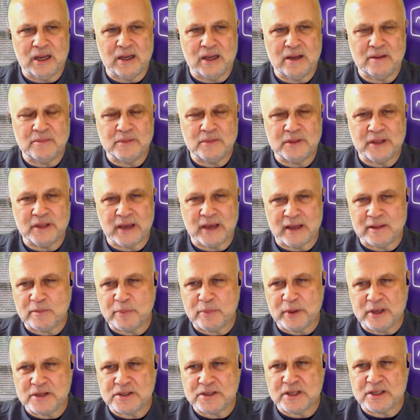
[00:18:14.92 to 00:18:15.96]
The
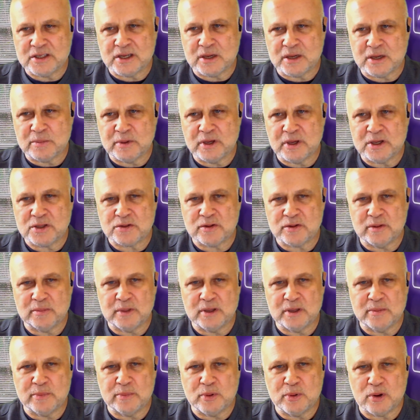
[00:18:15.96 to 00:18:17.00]
other piece that's going to be
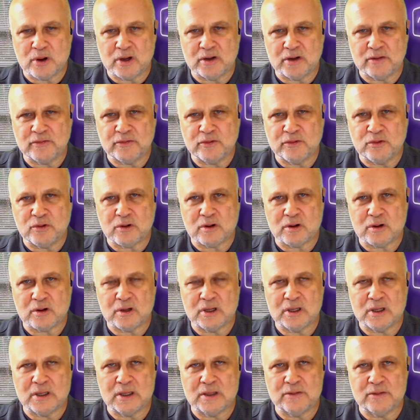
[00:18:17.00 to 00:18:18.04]
extremely important
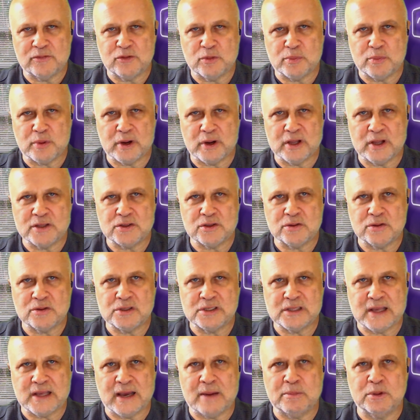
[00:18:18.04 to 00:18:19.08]
for brands
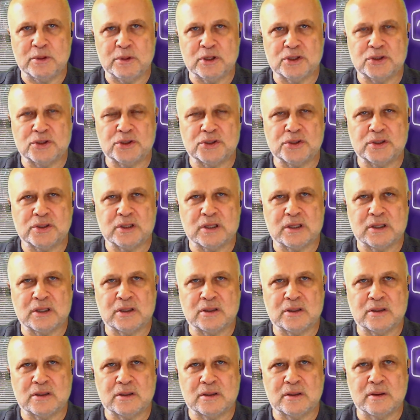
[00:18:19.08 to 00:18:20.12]
to establish
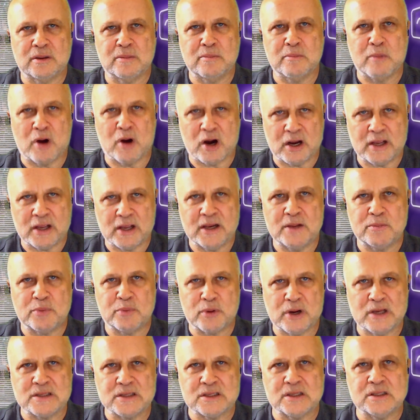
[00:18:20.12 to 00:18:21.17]

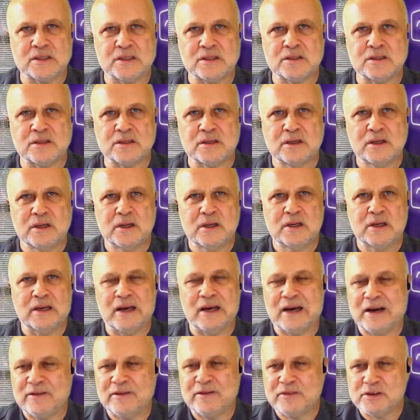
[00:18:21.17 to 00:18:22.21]
marketing presence,
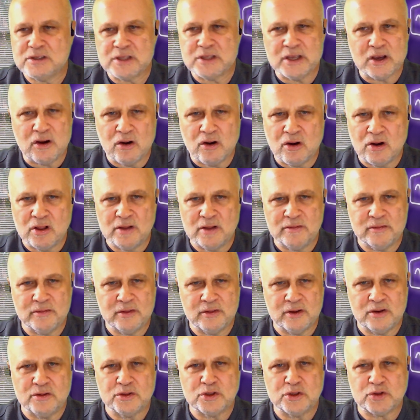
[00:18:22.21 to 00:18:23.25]
obviously all
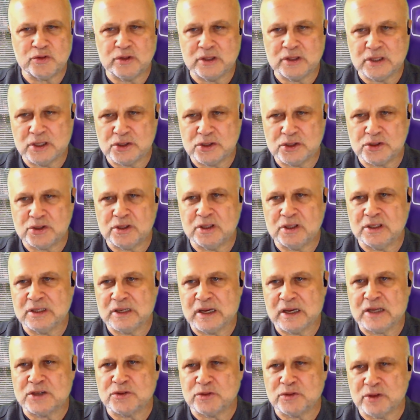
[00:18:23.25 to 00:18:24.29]
of those
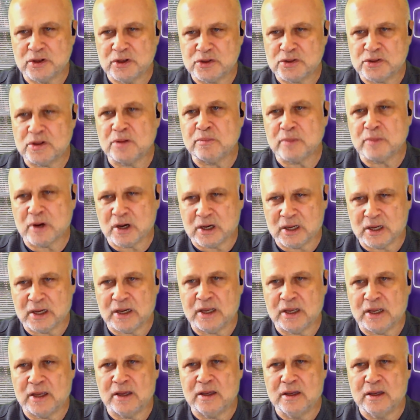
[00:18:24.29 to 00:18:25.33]
traditional and non-traditional
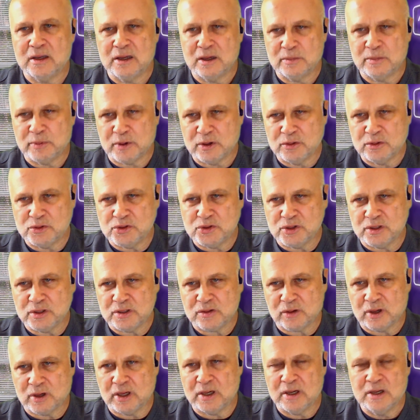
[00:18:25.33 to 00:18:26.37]
marketing
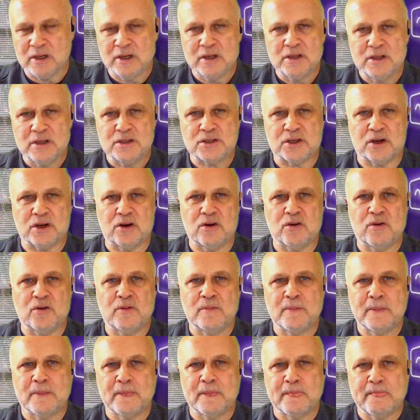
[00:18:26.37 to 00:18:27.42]
approaches, right?
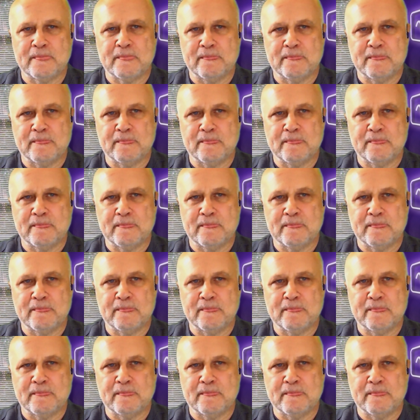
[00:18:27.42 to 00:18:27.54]
So